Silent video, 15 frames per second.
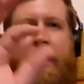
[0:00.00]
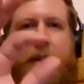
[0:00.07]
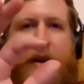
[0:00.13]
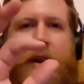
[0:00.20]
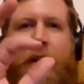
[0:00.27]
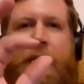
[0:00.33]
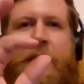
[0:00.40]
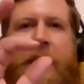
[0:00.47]
the
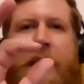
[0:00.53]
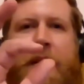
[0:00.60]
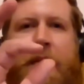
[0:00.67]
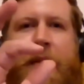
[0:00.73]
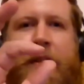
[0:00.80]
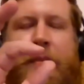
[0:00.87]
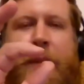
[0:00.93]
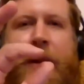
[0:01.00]
content
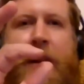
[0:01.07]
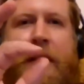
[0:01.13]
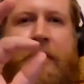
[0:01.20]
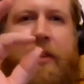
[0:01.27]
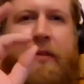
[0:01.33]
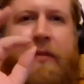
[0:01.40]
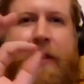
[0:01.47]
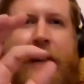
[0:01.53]
of
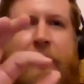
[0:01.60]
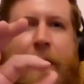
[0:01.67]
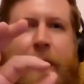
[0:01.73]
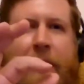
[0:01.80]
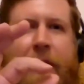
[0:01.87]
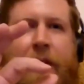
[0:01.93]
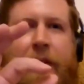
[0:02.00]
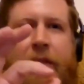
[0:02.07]
experience is fixed
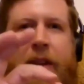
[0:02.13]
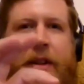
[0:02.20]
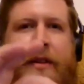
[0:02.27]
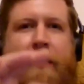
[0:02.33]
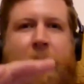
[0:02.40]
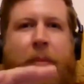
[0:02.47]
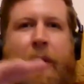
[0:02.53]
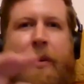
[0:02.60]
by the content
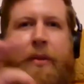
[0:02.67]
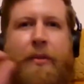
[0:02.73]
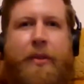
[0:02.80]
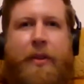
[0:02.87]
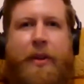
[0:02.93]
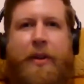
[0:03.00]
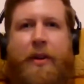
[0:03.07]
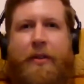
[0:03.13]
of the models
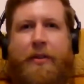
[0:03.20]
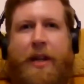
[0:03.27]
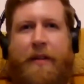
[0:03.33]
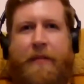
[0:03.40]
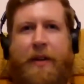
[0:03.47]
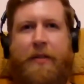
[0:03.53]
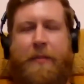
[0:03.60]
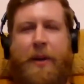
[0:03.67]
and the
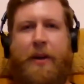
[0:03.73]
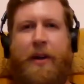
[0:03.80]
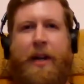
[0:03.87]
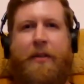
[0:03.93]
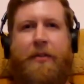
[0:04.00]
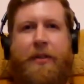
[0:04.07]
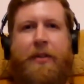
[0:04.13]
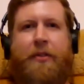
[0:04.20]
content of
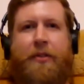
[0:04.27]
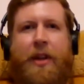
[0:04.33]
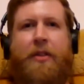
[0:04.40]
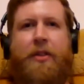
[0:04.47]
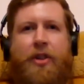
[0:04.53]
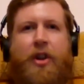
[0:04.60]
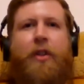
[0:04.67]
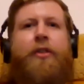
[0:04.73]
experience is
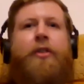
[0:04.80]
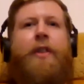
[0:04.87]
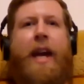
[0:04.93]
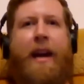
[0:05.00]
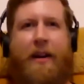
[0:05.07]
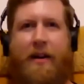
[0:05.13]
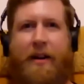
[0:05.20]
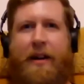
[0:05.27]
is just
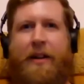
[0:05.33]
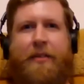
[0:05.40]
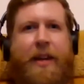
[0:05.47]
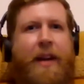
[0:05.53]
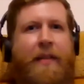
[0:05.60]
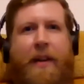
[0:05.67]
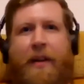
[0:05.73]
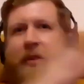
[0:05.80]
the error is
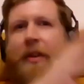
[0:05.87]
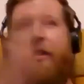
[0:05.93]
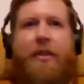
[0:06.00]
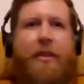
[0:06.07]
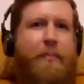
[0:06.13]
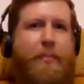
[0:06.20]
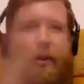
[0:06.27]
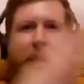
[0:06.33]
that
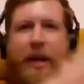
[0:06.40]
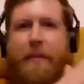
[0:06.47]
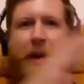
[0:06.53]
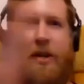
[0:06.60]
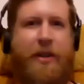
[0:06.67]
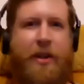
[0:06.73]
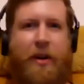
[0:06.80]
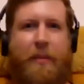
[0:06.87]
those are pretty
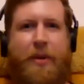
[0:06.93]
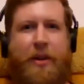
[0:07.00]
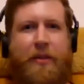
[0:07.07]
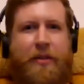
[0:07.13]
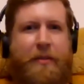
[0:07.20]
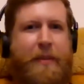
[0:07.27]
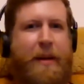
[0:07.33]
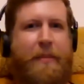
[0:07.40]
much the
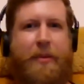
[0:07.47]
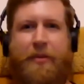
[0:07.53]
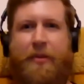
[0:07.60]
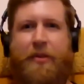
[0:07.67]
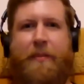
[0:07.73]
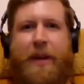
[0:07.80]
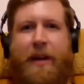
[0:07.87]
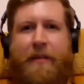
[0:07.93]
options that people
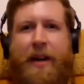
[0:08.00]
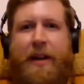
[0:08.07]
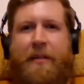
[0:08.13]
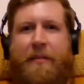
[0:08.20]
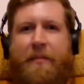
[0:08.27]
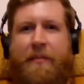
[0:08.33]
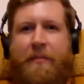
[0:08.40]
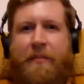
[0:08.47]
talk about right